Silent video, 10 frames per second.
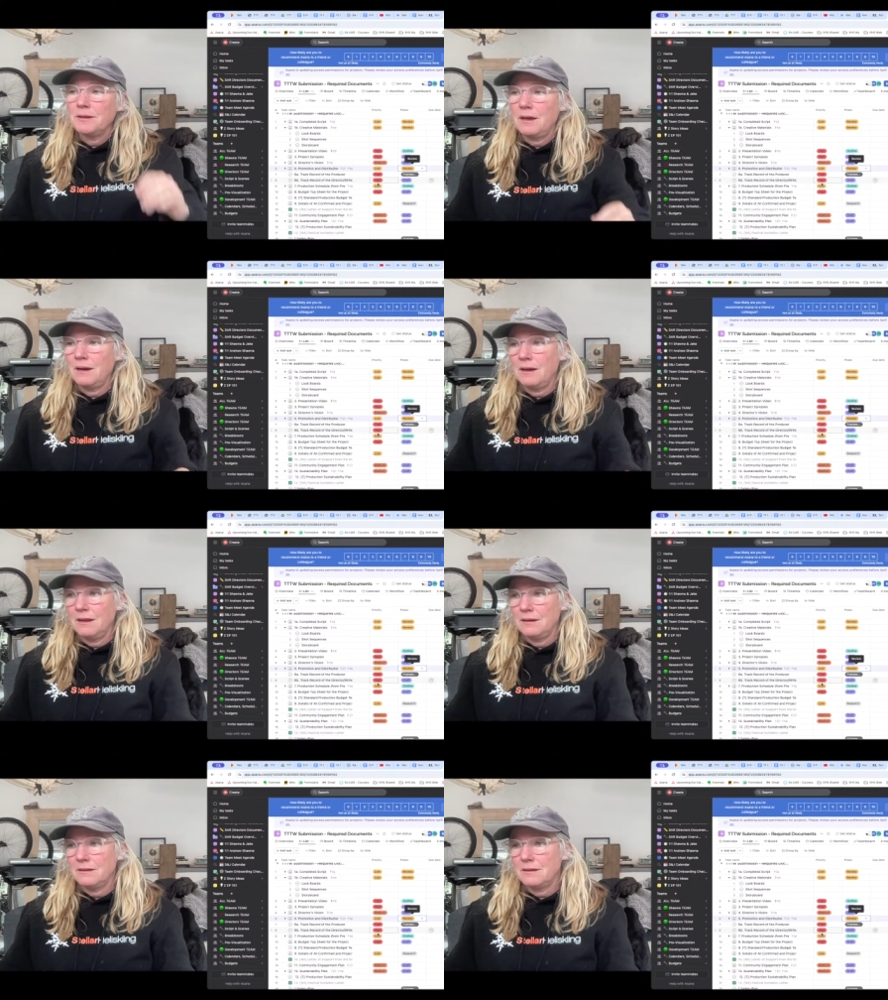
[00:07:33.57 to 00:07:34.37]

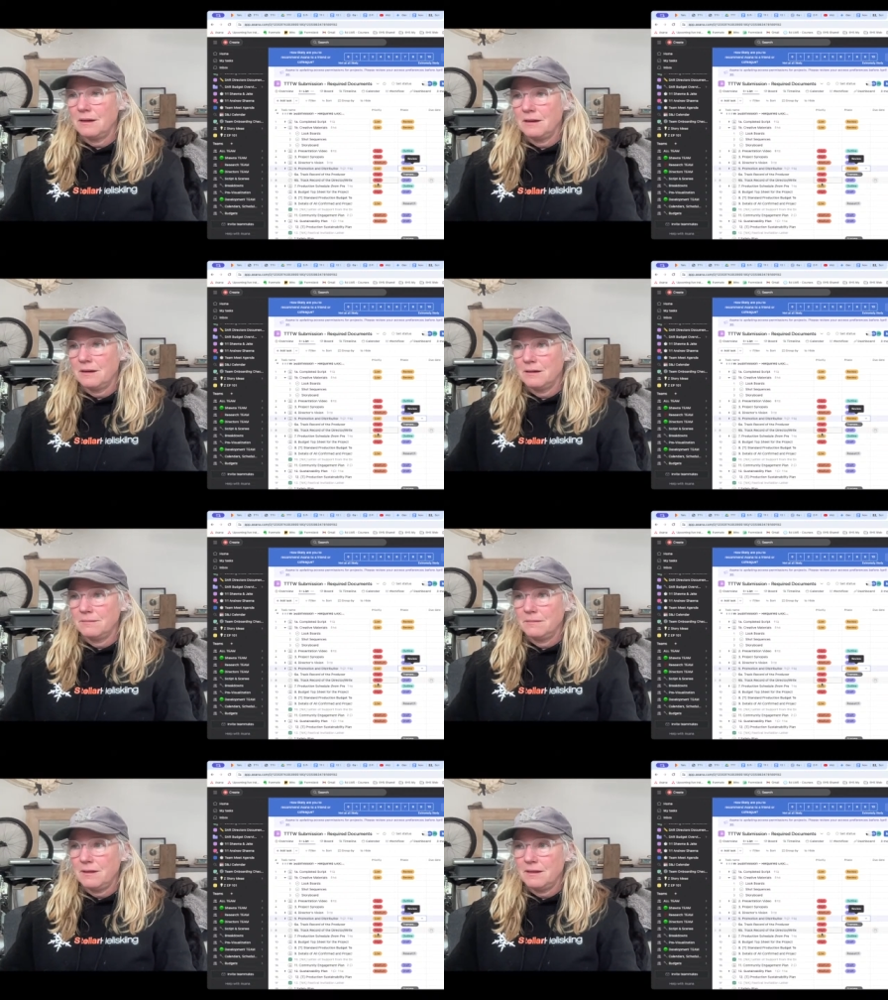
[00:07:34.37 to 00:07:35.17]
and
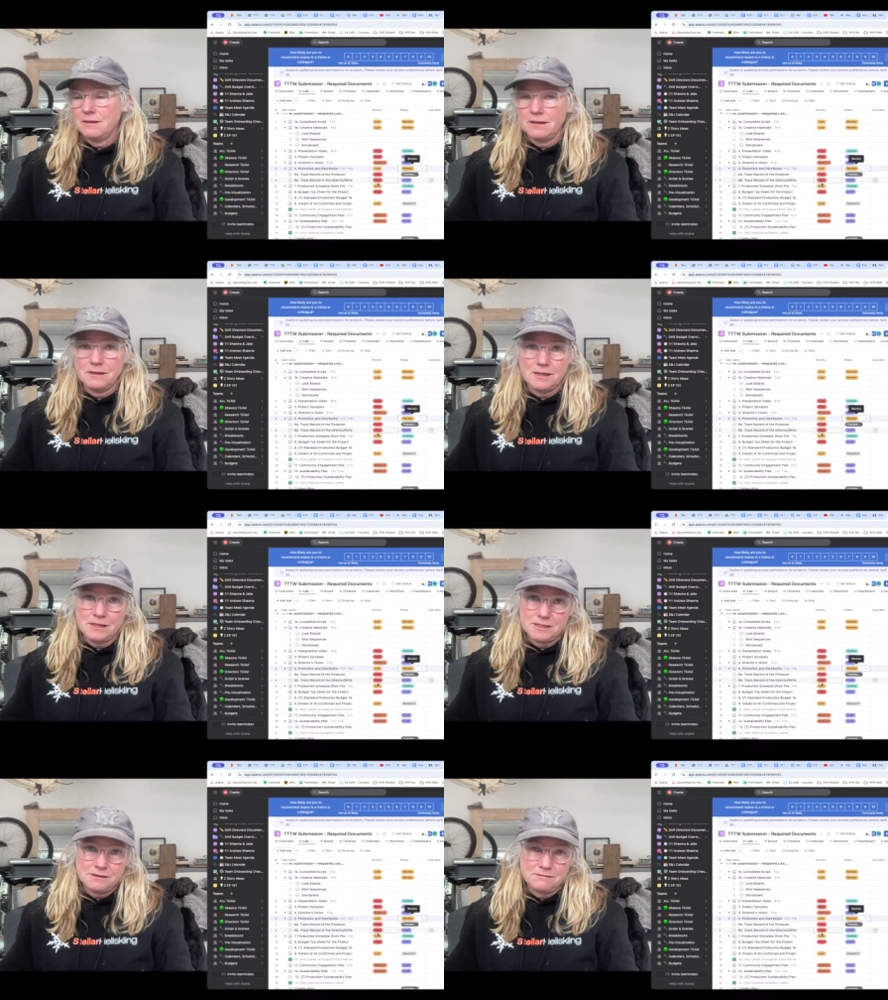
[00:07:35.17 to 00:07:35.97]
an
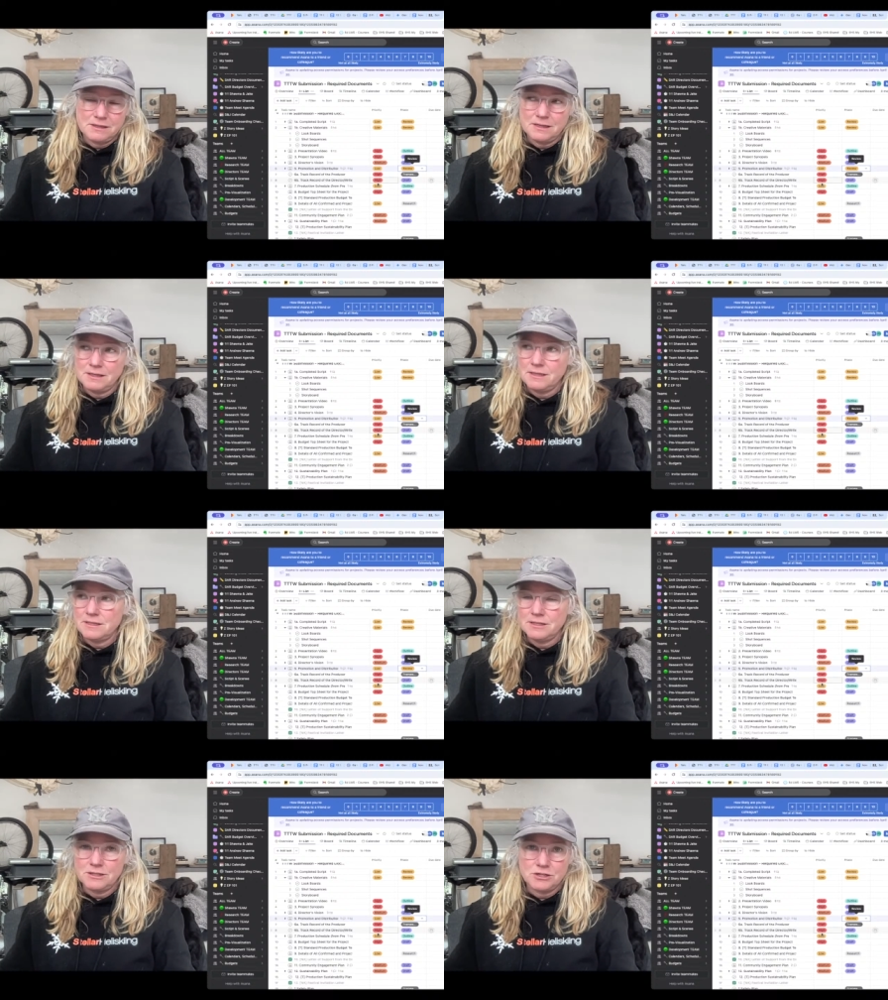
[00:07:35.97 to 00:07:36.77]
easy read,
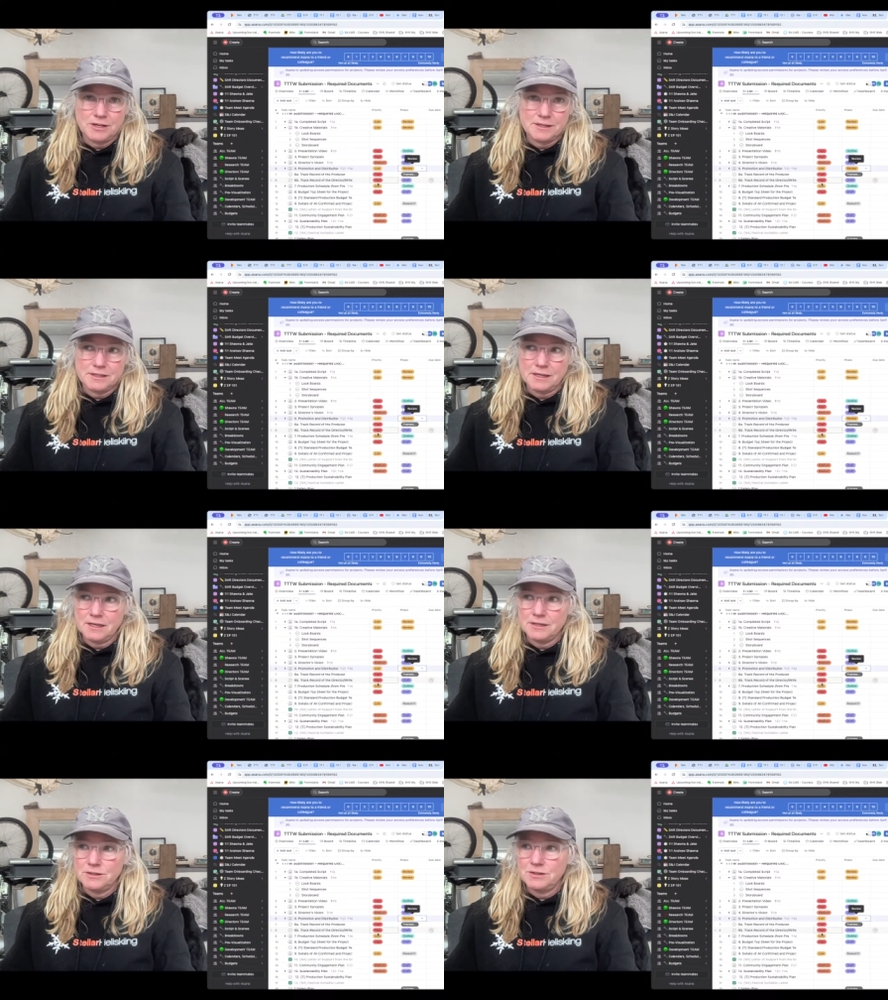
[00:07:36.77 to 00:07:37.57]
easy to
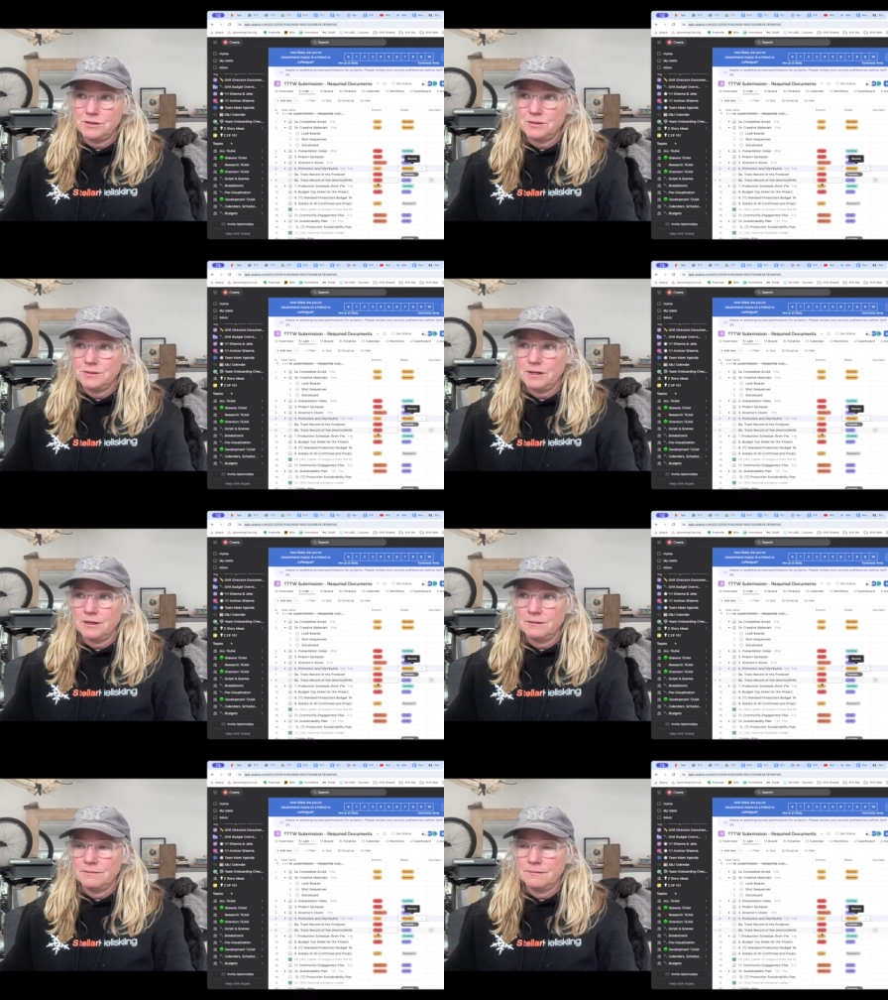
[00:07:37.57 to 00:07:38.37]
translate into
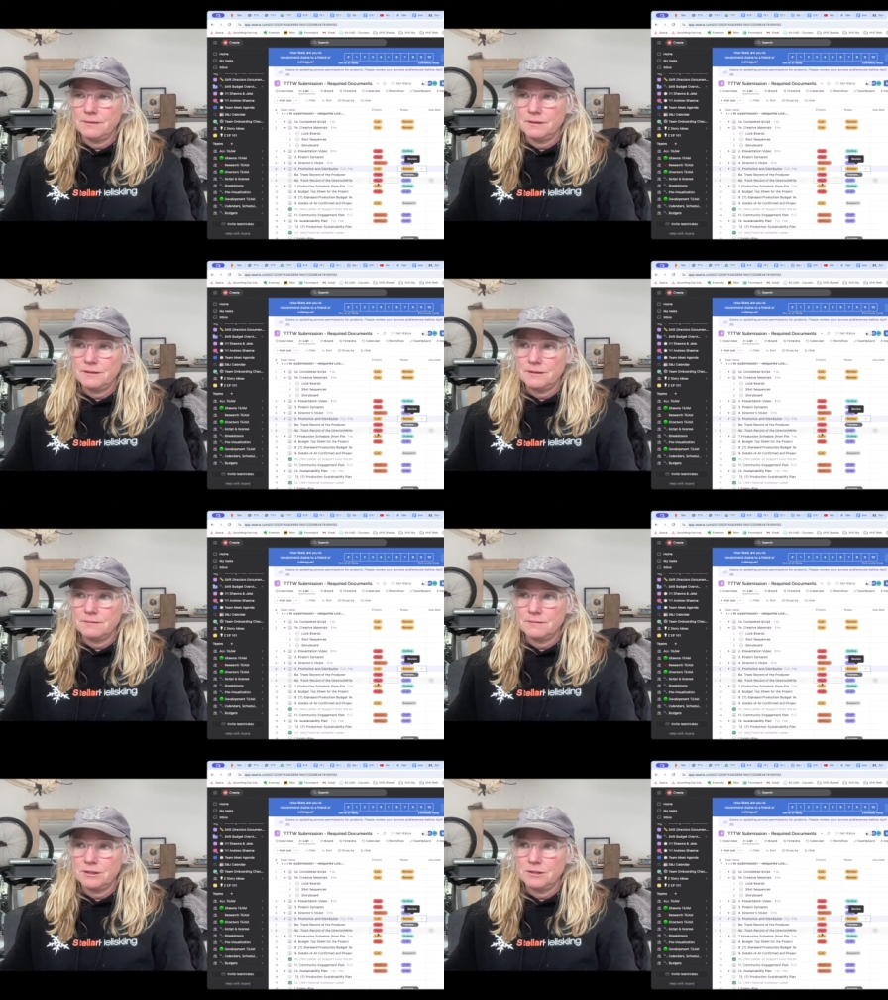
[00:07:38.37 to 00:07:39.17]

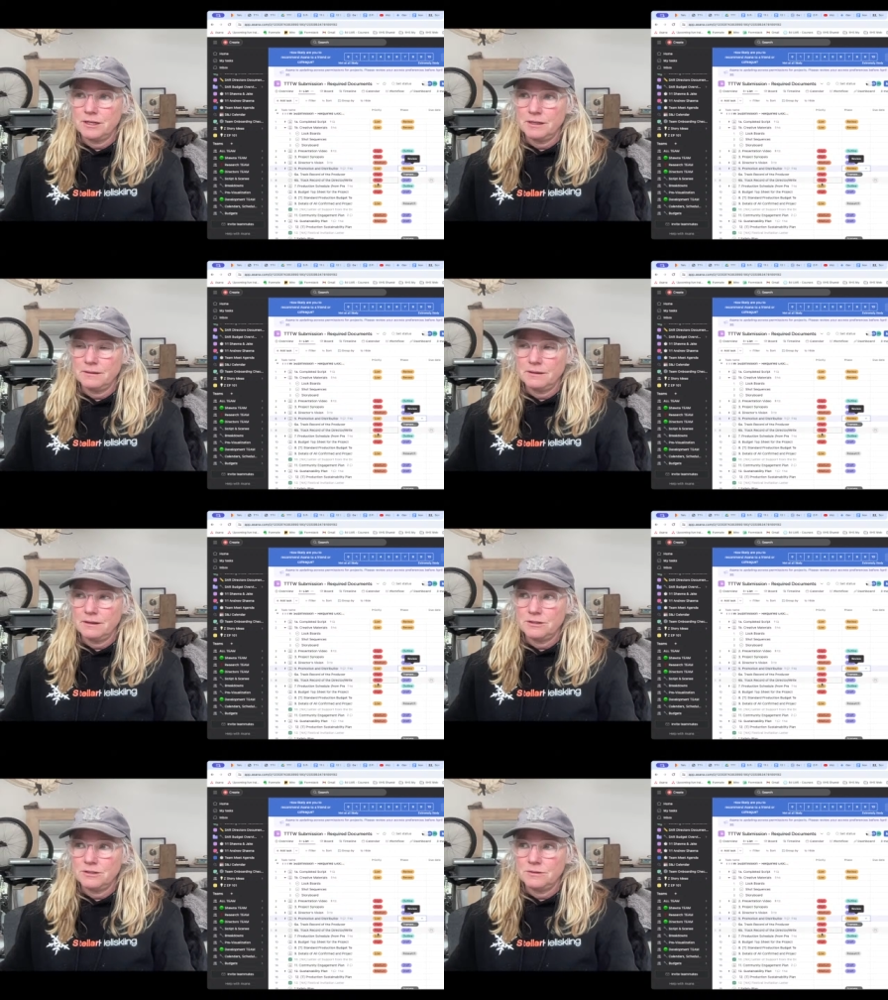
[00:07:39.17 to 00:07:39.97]
some learning,
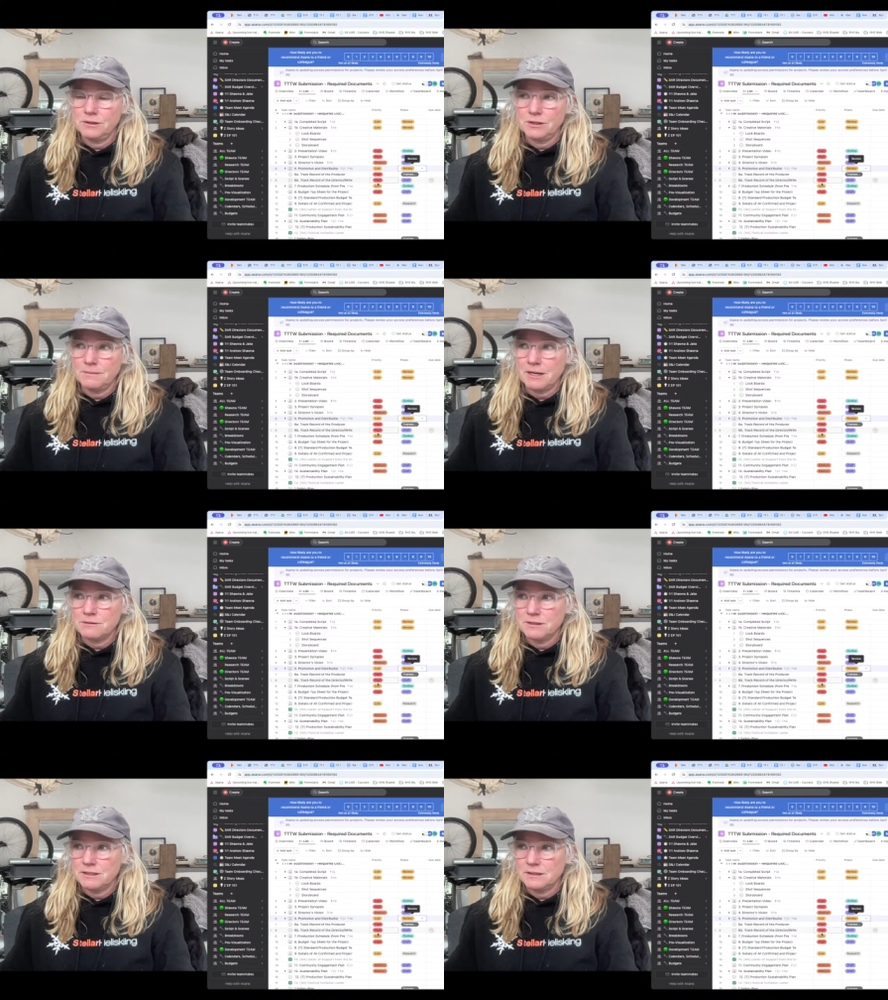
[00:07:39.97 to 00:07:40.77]
to a learning
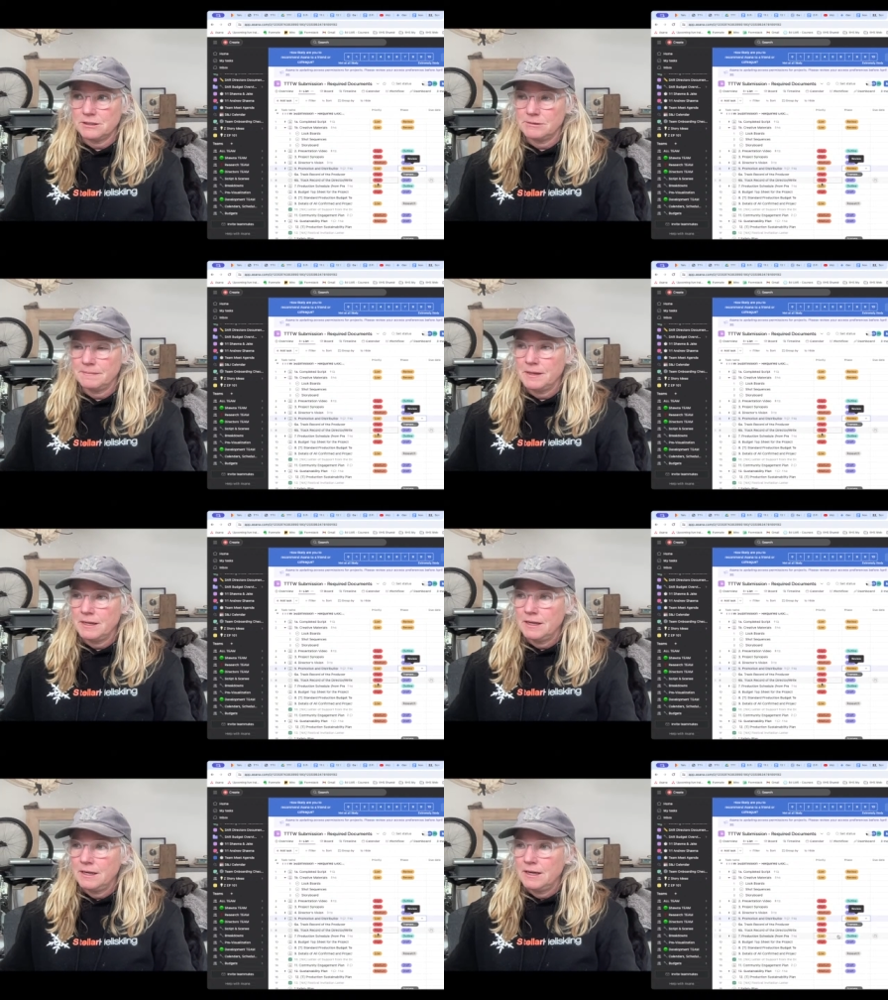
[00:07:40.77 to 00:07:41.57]
management system,
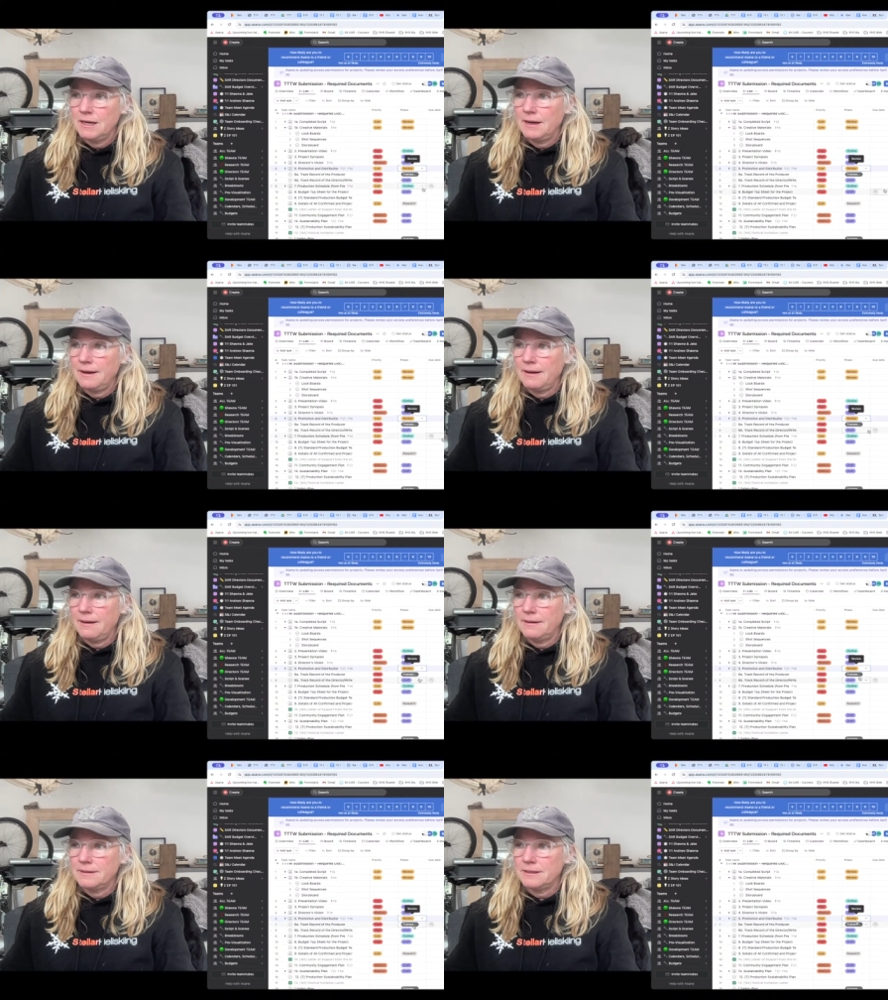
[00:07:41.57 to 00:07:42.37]

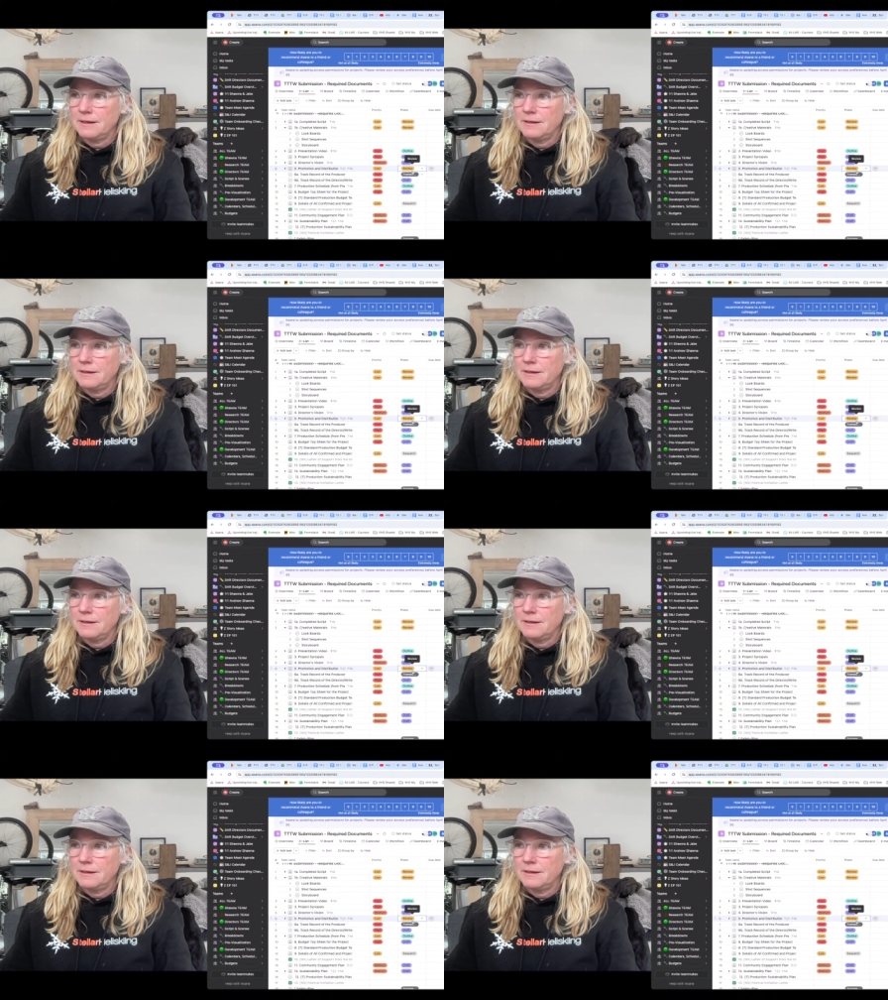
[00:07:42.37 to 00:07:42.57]
and